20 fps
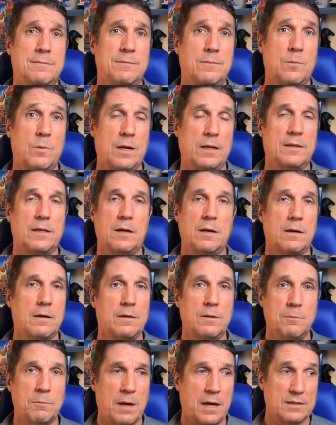Right there,
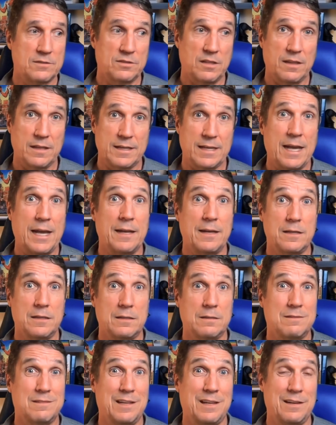you might see the data
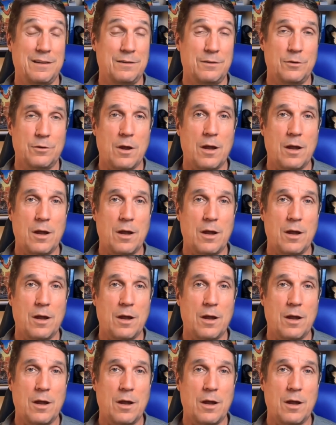and you're